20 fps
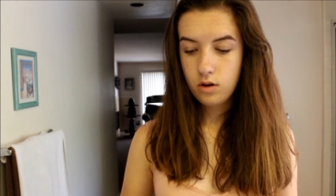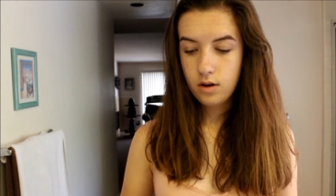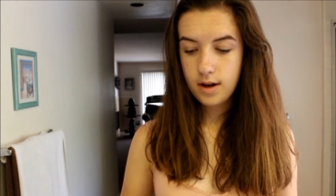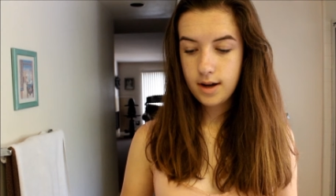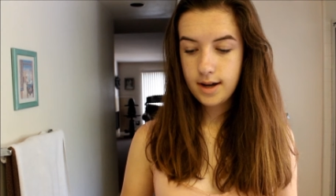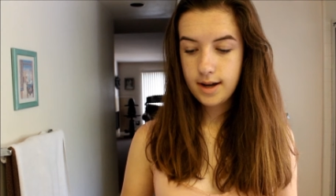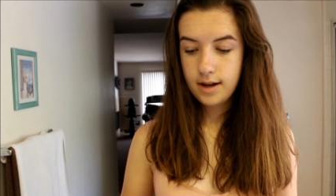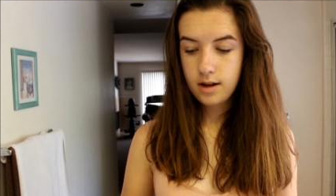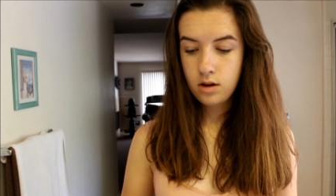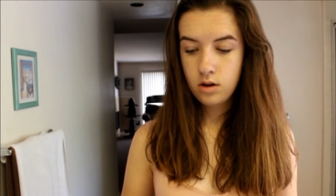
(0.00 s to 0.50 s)

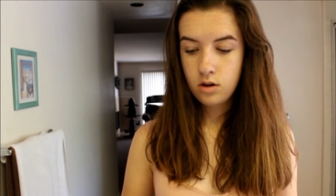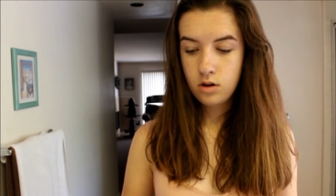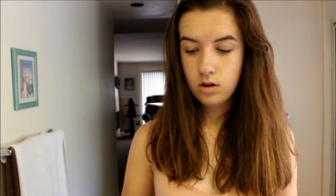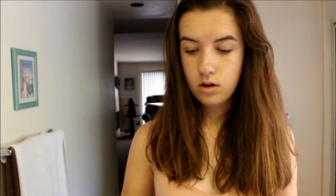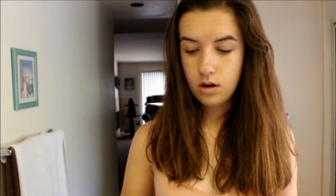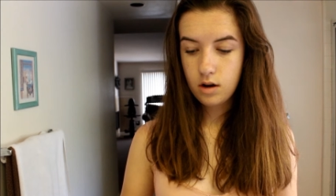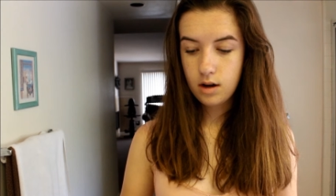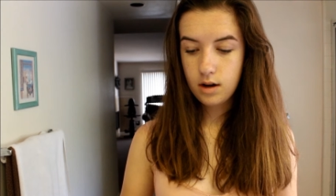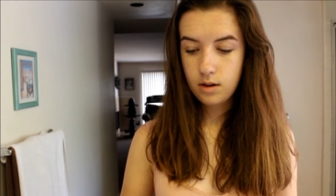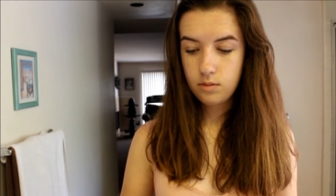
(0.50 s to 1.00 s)
Okay,
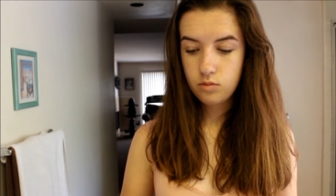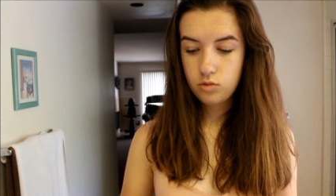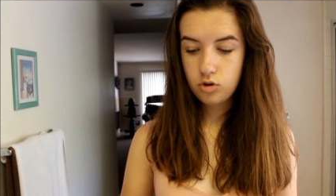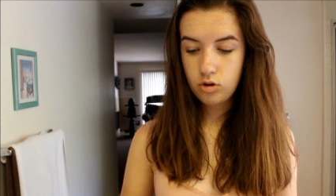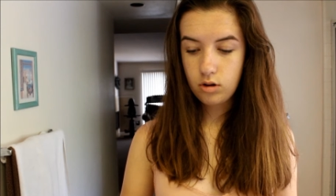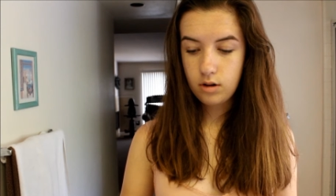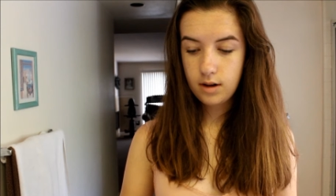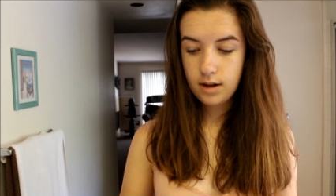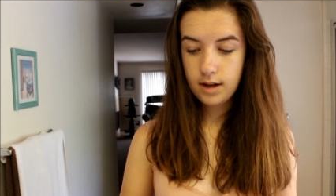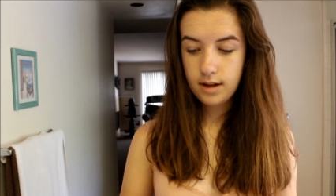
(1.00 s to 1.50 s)
I'm
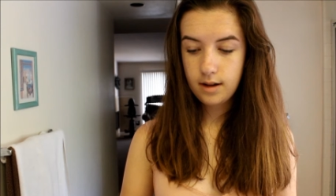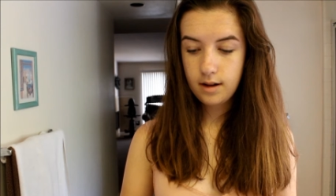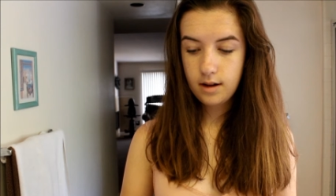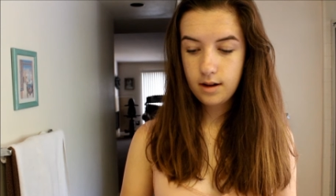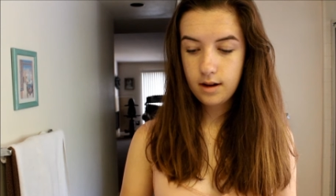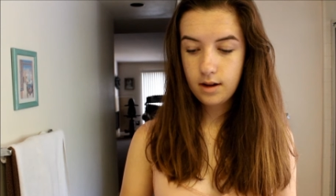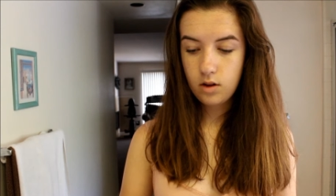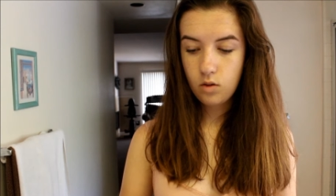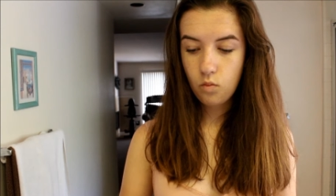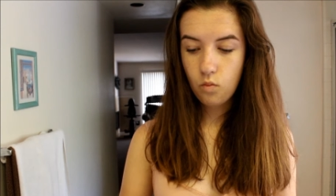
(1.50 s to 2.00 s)
drawing
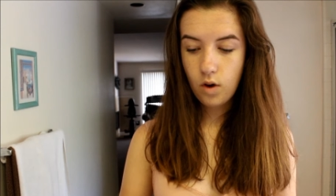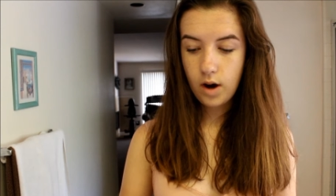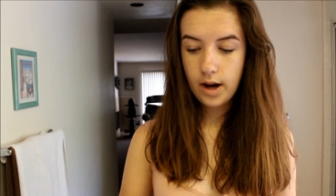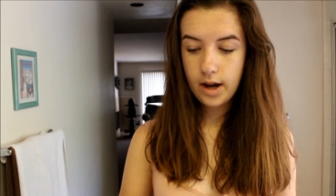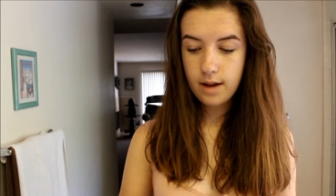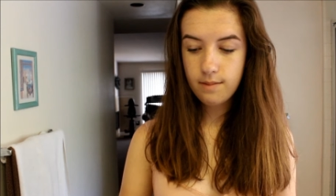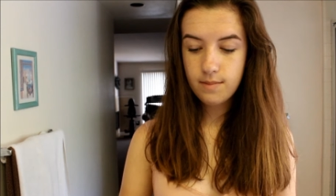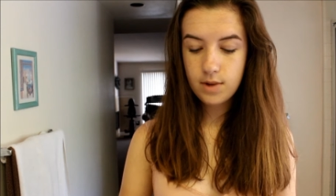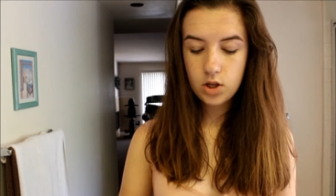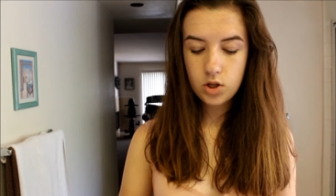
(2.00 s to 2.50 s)
now.
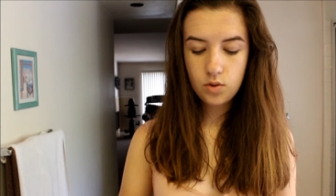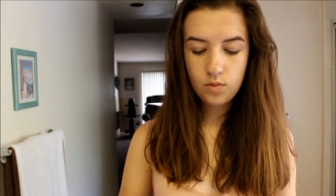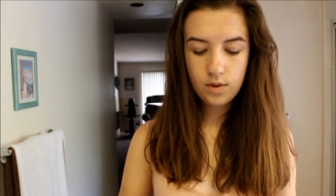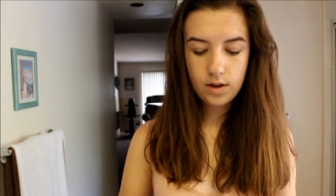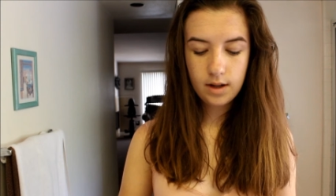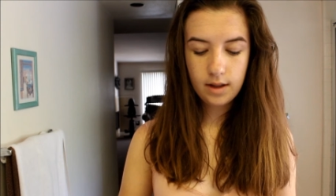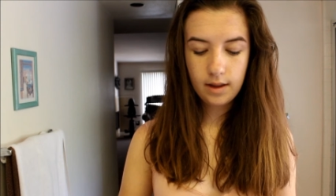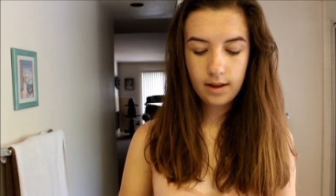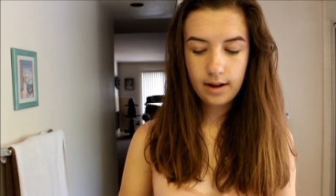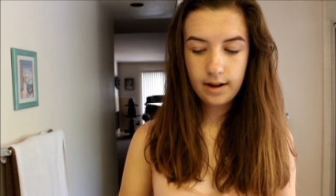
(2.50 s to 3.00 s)
Why am I
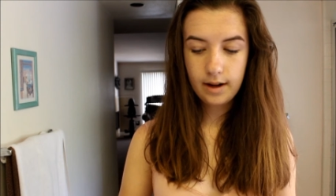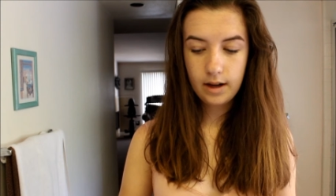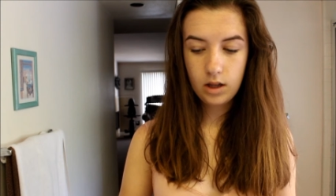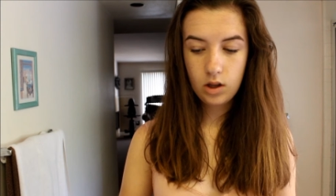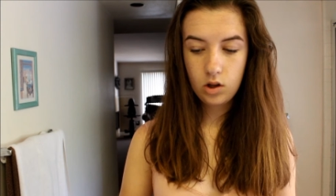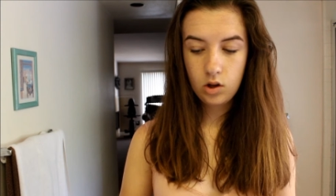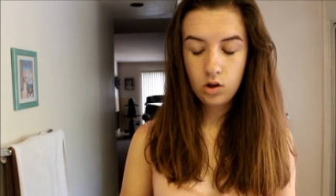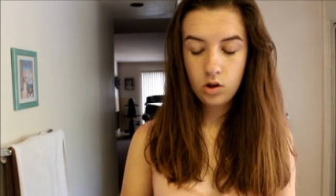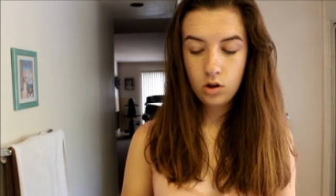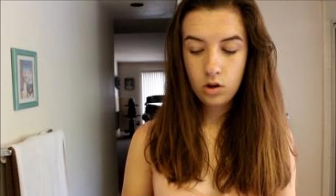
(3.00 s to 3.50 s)
doing a
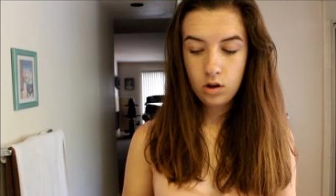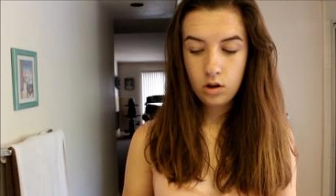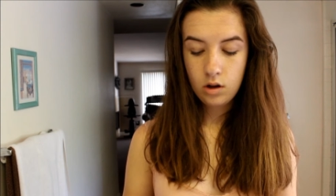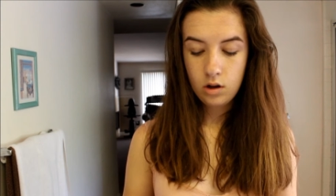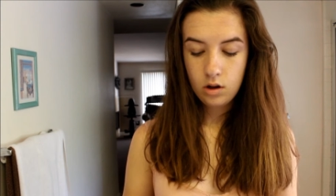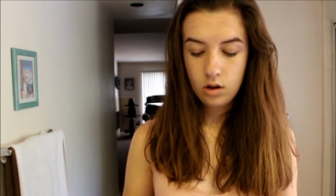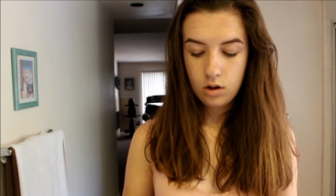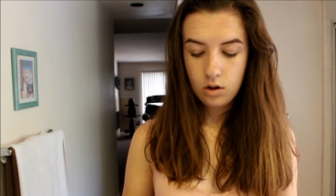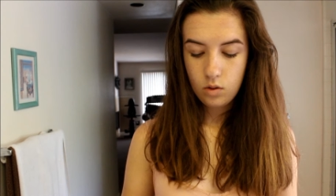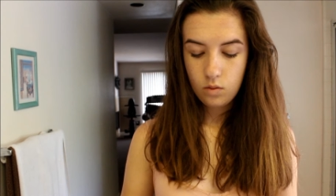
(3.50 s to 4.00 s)
line
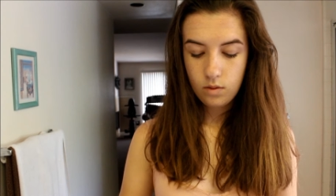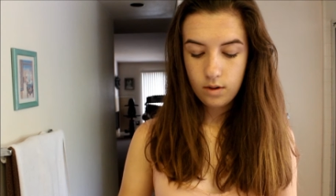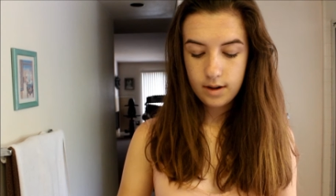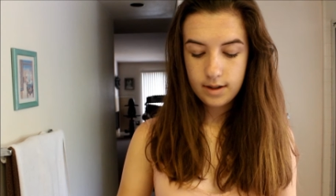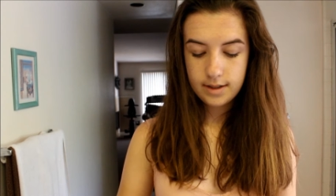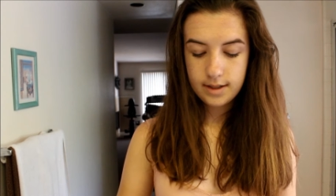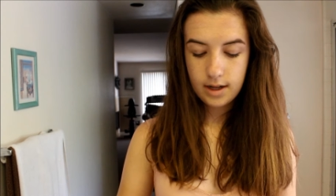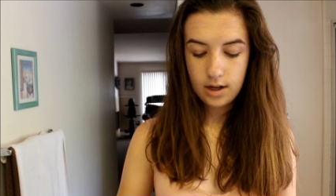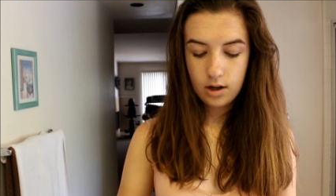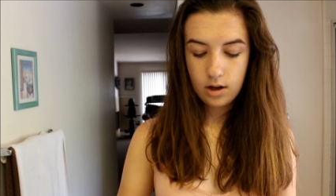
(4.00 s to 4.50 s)

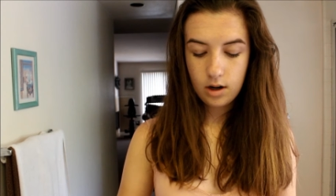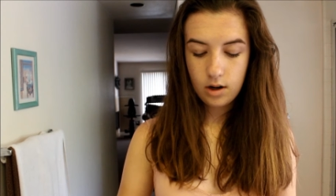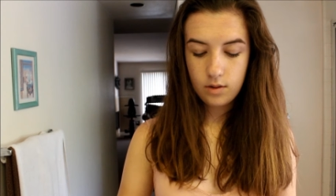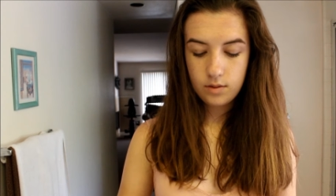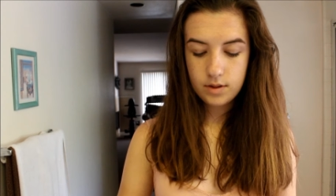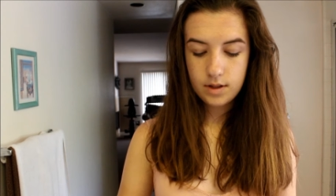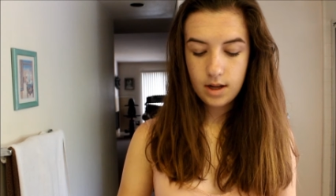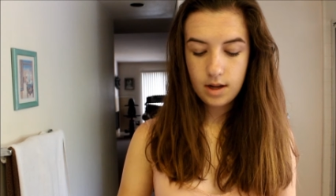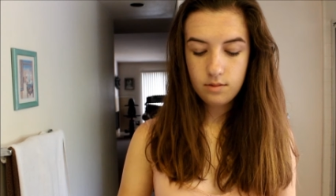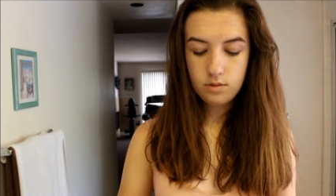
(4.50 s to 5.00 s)
where his hair goes?